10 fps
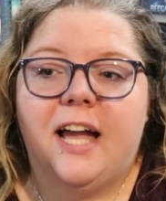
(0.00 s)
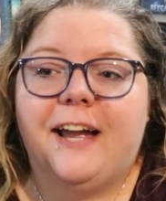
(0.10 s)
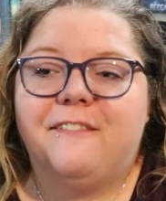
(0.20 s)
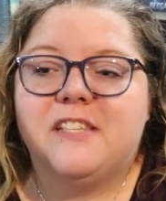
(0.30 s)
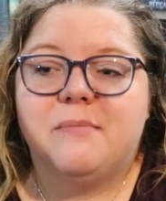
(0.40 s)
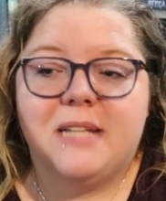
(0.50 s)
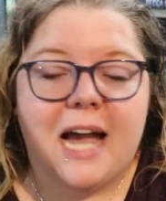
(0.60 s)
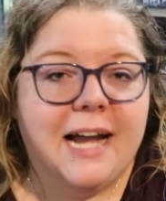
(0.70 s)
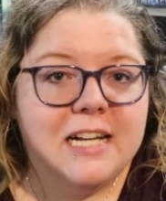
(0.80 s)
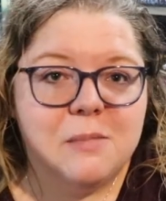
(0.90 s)
I have some
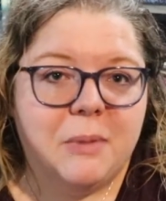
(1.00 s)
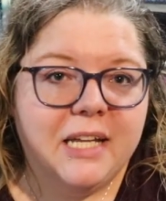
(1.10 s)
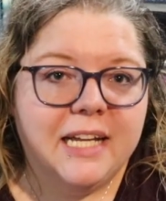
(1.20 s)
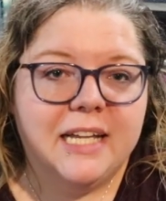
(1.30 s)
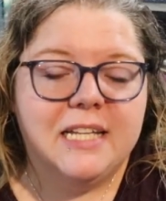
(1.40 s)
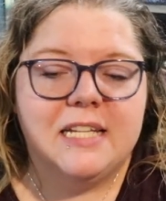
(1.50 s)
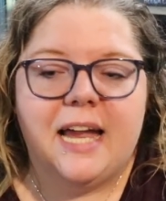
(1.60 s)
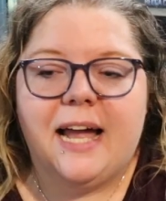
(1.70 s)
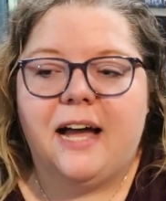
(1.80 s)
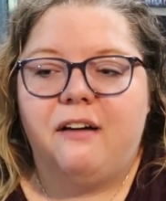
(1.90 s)
tags planned.
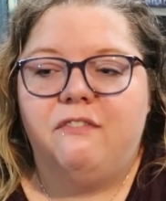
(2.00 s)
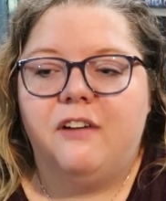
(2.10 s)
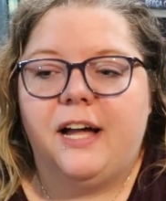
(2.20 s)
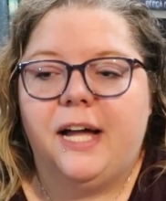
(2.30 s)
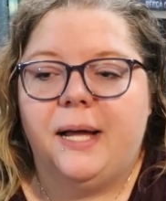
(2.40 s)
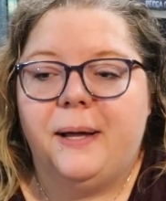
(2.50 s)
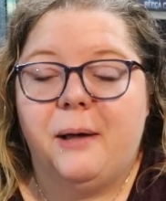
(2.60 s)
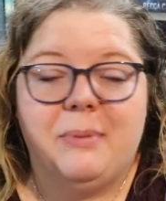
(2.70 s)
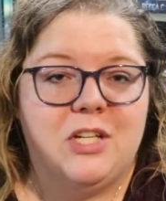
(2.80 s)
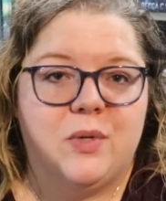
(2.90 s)
I have, uh,
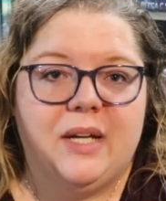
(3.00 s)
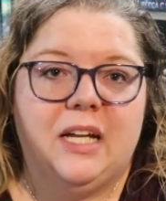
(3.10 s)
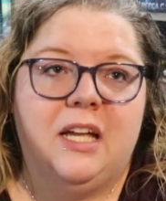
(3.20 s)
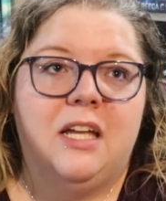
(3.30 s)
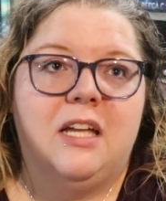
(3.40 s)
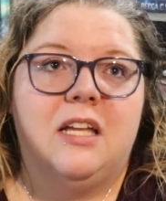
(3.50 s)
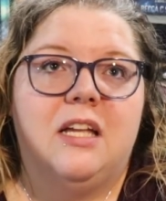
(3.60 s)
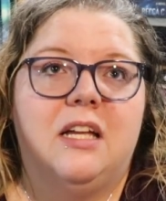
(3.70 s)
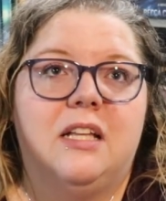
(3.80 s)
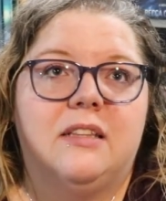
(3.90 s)
I'll be doing
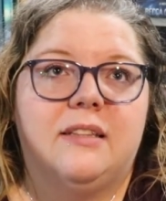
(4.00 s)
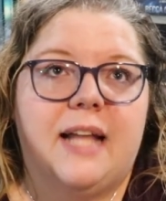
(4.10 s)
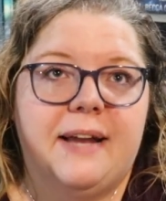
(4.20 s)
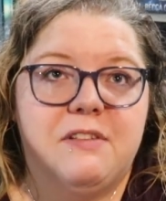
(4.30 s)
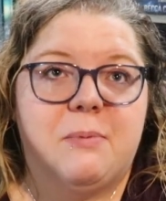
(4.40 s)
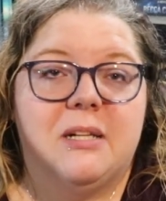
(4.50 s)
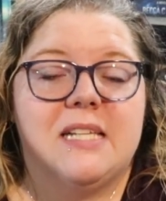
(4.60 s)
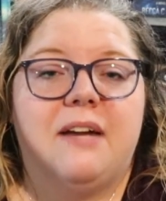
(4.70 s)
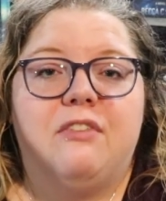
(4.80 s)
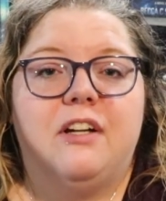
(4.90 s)
live
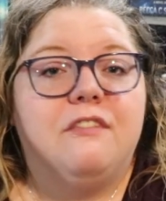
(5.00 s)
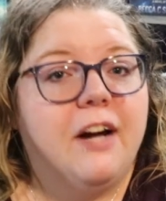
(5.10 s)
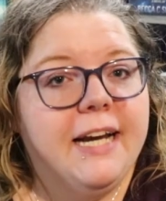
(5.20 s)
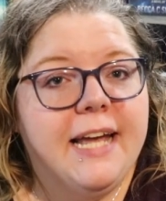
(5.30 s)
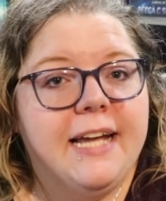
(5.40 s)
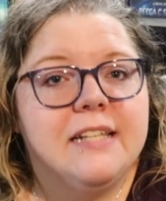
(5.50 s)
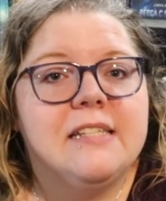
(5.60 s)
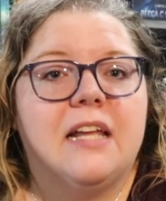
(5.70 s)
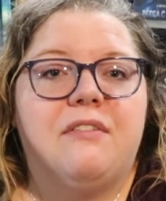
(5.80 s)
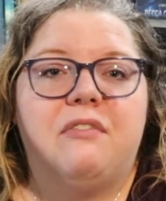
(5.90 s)
sprints every Friday
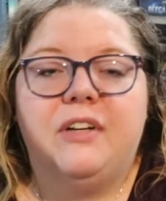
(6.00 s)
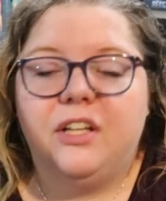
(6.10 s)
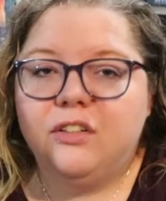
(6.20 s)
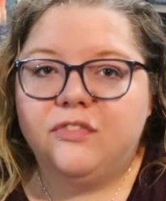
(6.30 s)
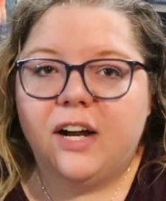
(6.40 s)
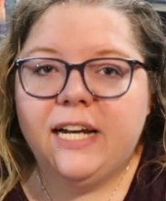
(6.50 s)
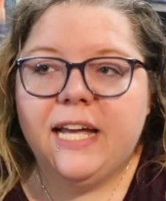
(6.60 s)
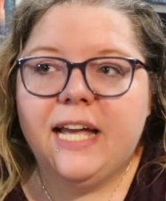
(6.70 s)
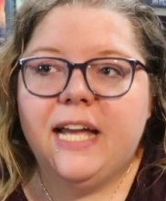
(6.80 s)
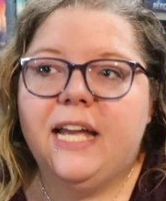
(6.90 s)
instead of every other
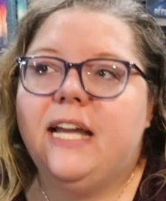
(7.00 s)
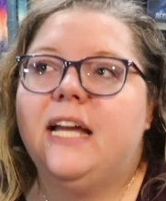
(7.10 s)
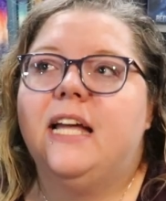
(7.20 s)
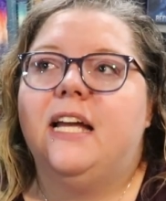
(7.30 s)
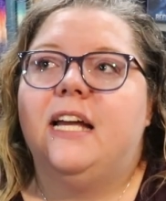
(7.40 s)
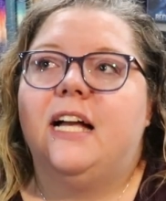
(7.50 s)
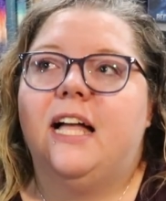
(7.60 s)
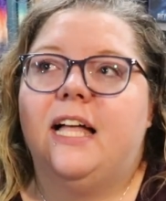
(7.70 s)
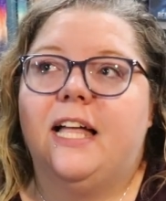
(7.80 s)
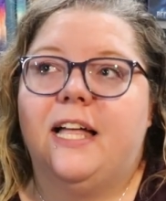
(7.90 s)
Friday.
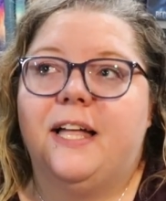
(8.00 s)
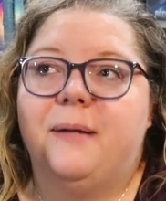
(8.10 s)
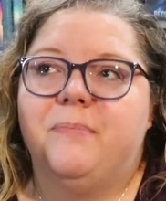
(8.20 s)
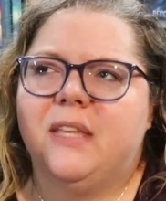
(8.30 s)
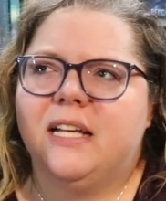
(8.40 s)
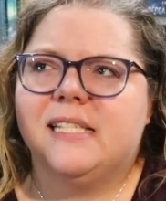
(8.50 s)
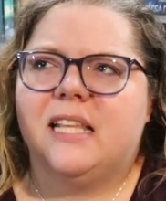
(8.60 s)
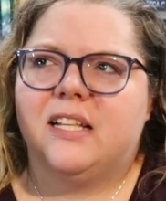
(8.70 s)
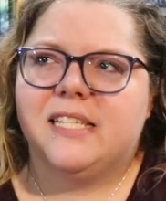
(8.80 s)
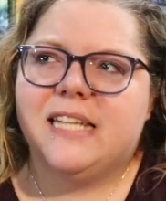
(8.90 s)
Um,
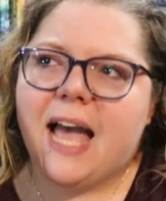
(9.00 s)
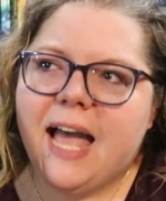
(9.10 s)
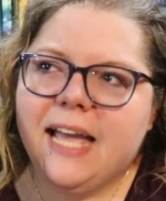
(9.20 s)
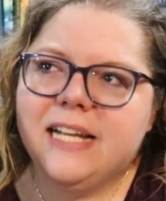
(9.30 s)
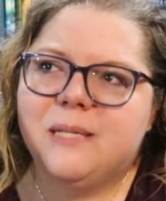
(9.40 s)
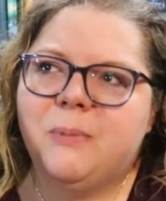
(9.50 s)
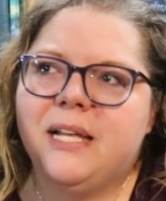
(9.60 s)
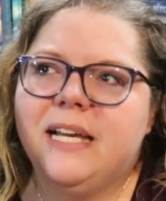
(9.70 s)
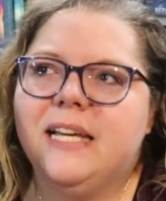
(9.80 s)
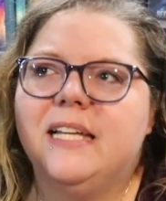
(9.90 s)
so lots of tags
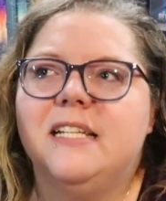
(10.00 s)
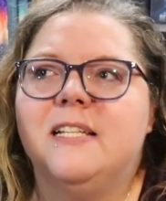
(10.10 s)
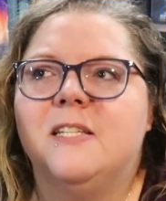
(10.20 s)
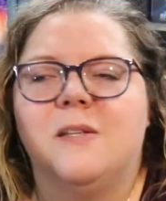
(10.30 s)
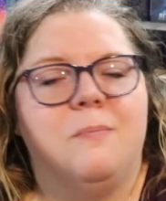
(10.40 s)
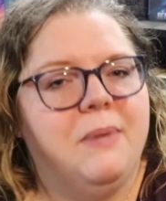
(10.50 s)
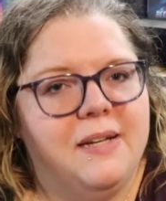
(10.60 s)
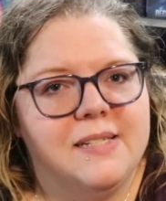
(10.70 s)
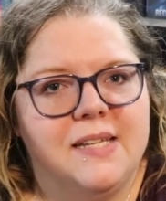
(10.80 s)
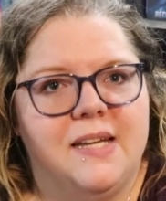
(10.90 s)
planned, some
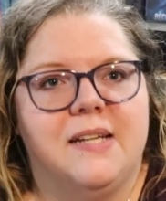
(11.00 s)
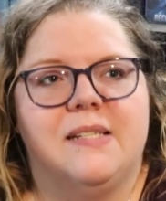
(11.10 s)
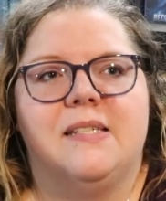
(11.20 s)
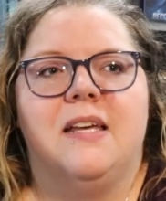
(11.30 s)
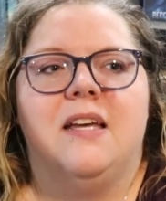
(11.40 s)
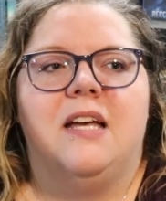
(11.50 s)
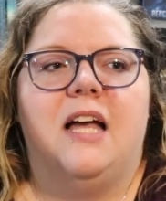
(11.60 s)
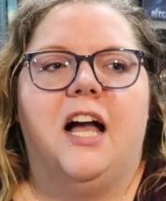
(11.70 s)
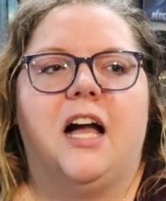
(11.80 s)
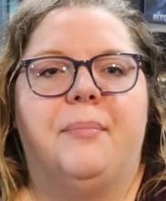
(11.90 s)
basics,
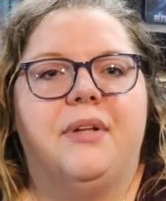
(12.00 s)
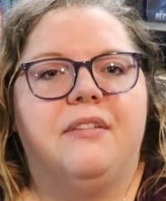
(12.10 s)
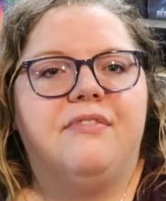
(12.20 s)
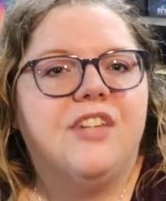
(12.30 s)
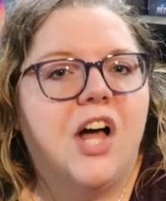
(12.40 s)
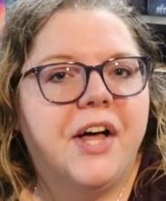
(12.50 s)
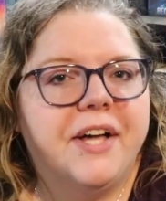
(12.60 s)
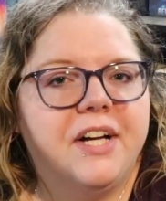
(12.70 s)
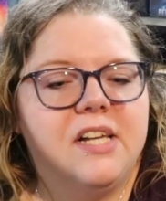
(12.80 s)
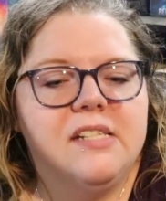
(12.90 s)
a couple of
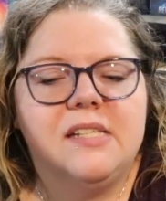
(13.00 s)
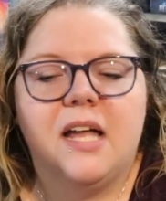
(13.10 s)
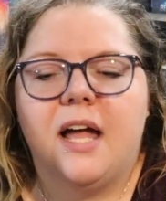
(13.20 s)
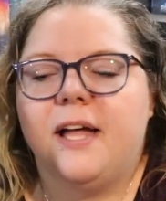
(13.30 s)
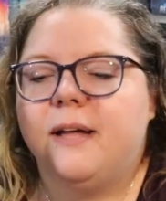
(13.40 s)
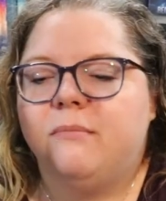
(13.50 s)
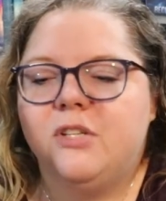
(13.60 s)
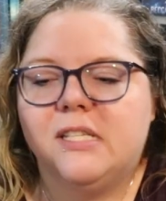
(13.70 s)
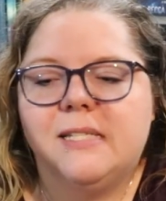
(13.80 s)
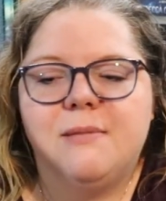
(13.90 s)
vlogs, um,
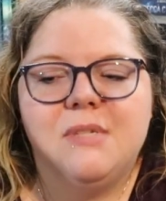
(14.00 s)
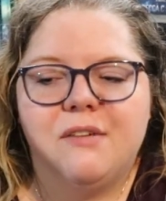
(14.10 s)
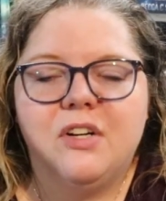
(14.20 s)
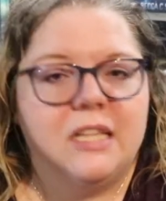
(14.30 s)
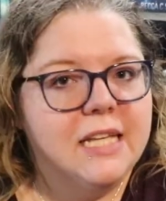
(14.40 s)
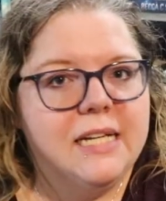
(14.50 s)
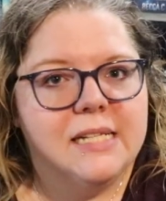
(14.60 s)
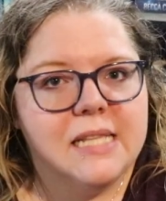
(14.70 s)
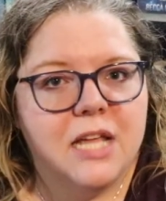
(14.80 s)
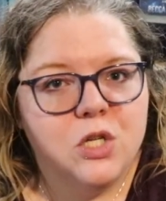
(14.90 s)
just some different
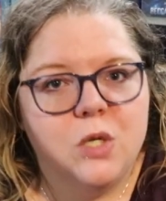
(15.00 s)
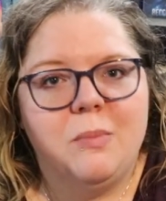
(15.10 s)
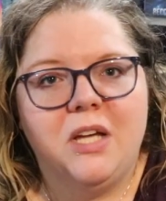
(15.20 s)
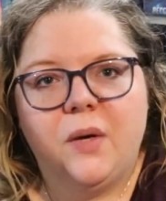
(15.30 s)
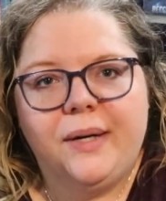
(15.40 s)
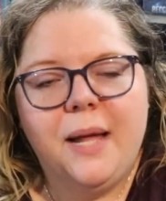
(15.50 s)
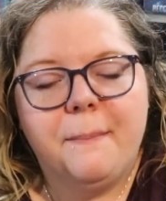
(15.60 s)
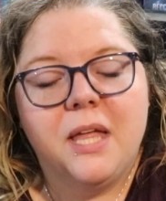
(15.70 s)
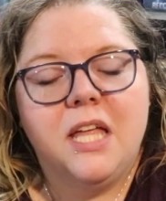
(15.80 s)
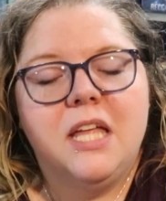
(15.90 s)
things that should be going
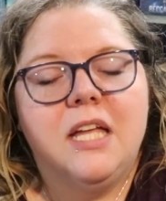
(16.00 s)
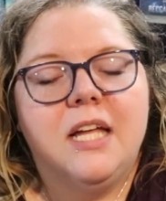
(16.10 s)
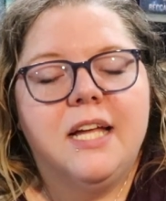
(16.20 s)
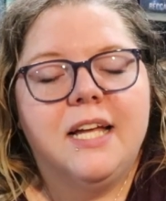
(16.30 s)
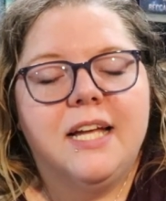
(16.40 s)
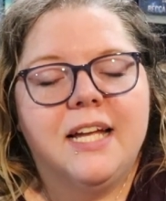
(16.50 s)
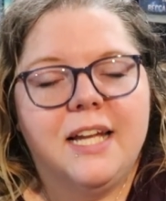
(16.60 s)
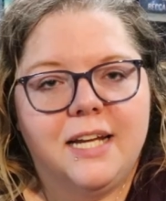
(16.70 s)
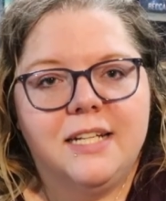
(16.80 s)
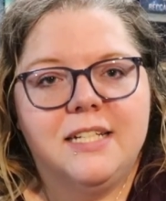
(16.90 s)
up
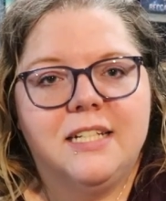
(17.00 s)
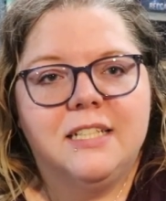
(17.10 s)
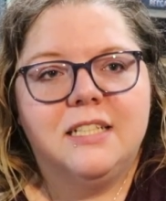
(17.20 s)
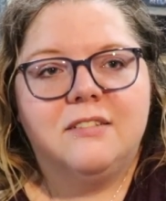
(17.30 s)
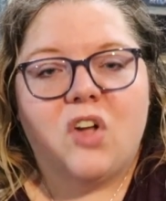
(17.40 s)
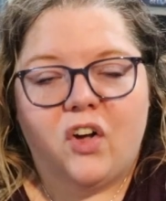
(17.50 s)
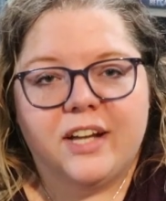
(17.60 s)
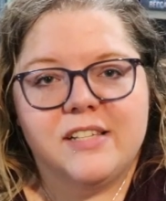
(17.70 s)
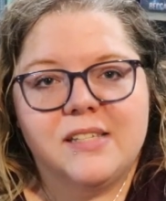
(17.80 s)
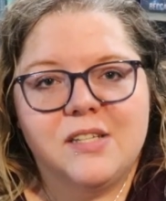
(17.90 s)
in
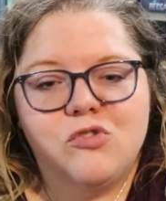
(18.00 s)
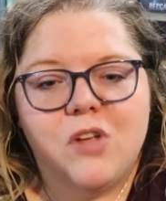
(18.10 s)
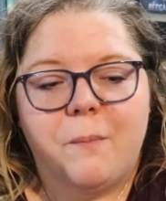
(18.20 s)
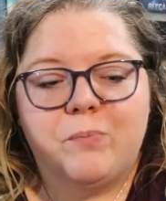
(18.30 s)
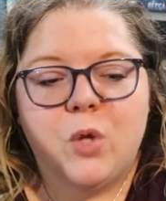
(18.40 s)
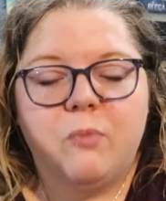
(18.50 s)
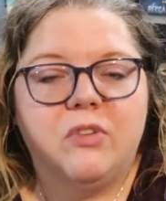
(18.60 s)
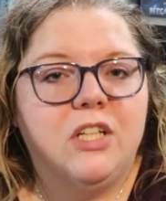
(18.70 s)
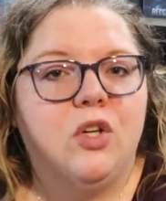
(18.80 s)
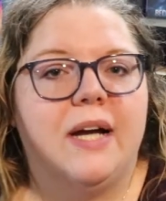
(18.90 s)
August. So
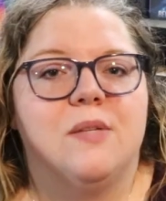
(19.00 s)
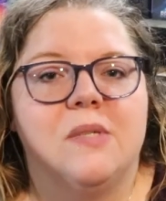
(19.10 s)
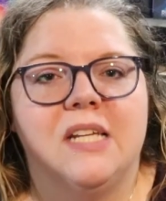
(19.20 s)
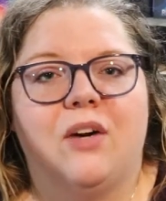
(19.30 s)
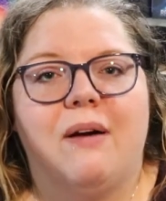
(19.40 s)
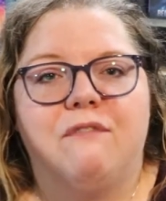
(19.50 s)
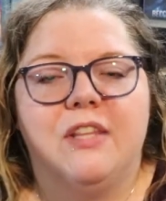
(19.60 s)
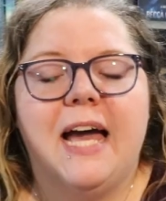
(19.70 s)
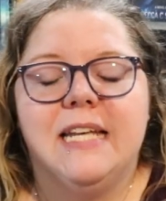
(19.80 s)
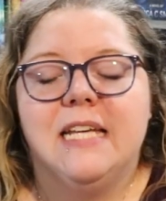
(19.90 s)
hopefully you guys will stick around
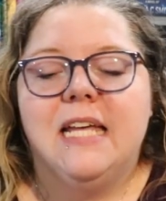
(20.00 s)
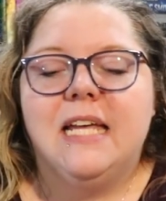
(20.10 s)
for that.